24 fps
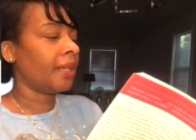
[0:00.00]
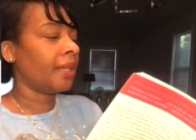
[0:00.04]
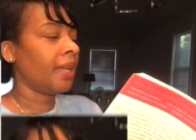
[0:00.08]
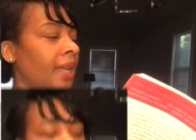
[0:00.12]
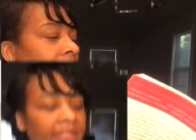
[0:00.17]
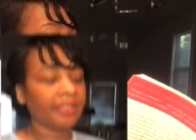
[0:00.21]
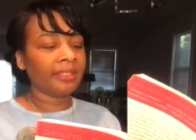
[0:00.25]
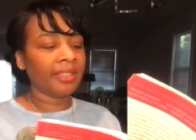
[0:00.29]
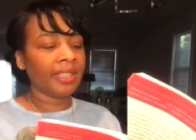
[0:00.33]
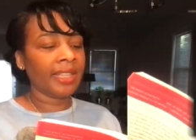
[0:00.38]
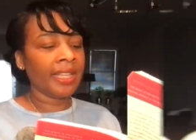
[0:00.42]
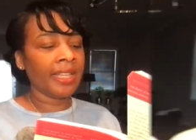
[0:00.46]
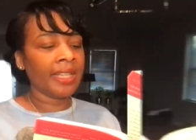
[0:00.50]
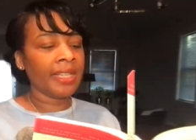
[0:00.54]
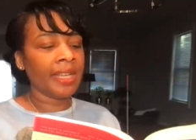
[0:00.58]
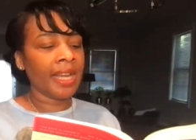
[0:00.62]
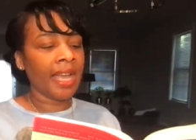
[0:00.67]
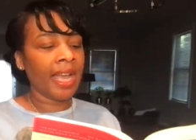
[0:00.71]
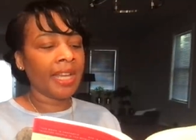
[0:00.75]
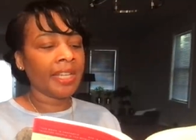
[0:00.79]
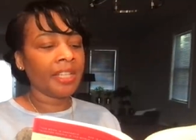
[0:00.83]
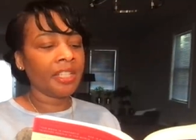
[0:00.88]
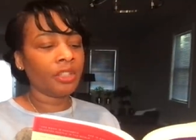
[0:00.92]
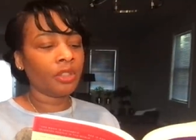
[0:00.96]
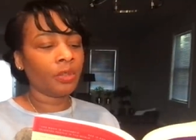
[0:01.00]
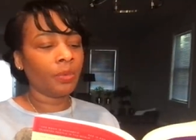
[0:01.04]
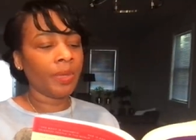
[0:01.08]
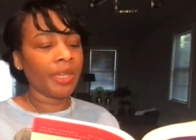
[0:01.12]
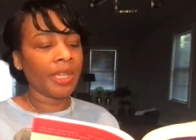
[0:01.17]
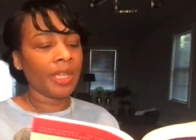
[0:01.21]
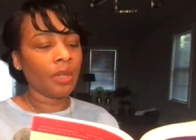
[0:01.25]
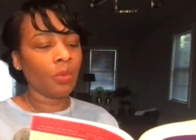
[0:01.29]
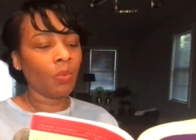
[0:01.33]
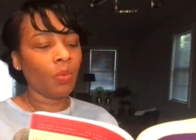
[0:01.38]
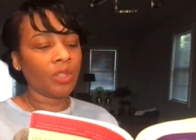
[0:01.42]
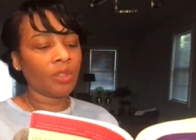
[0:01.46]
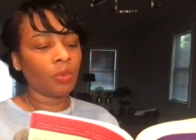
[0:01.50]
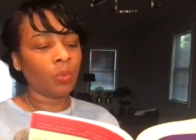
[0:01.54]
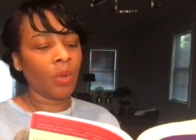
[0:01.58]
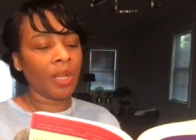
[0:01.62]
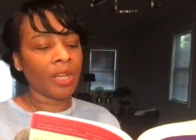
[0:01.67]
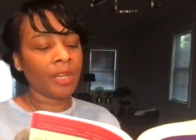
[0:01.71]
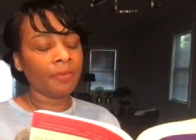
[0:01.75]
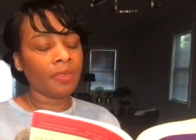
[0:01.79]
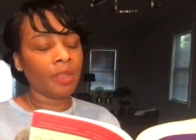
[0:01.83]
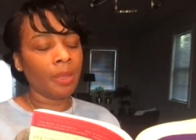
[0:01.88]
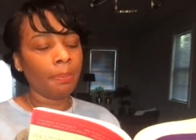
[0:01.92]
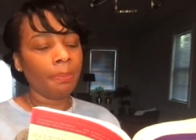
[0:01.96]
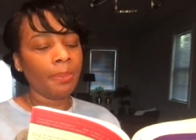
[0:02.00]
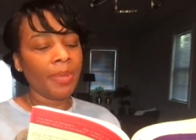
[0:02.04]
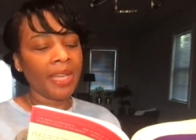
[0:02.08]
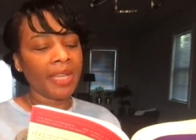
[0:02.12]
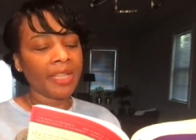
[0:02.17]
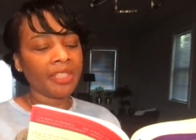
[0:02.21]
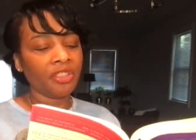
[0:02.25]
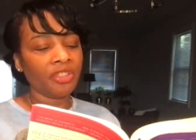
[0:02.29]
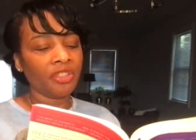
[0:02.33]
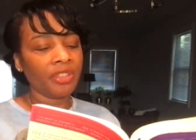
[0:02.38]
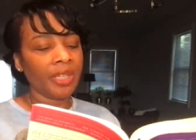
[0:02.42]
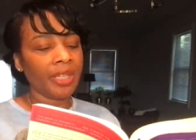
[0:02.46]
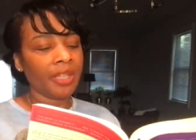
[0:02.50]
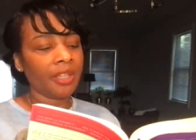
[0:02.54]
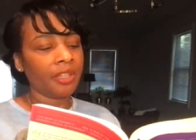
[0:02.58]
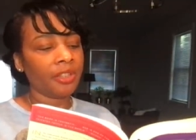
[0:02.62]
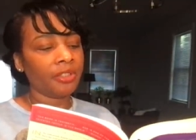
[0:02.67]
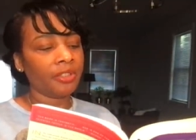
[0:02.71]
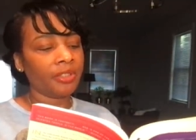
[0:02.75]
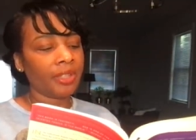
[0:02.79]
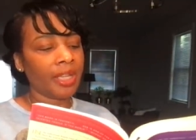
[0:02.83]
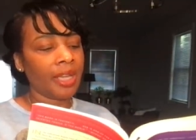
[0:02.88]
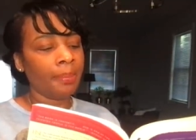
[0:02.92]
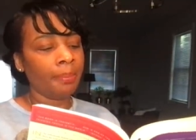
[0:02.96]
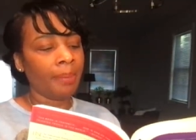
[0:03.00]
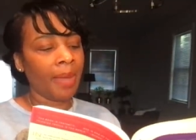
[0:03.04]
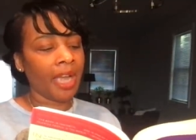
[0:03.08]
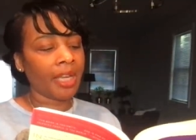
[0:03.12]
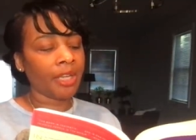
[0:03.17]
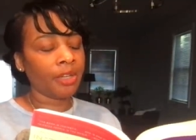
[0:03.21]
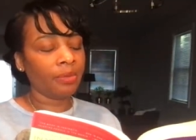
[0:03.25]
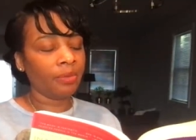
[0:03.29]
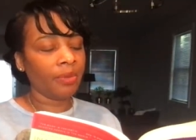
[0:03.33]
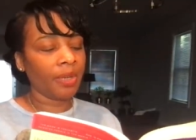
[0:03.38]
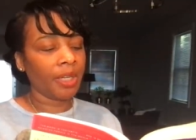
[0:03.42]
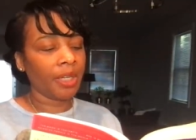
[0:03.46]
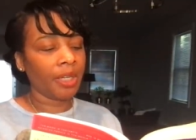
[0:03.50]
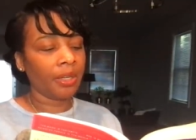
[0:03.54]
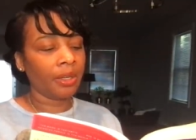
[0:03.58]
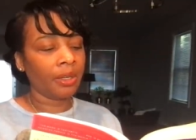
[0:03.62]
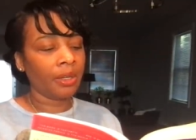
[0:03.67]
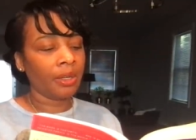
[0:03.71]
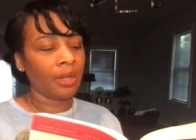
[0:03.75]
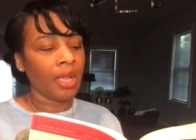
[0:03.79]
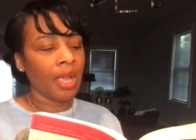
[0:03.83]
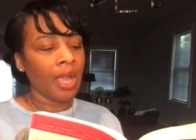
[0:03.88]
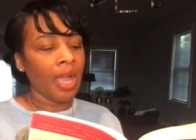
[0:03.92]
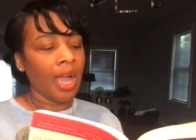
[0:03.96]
1993 was one of the biggest years in my career.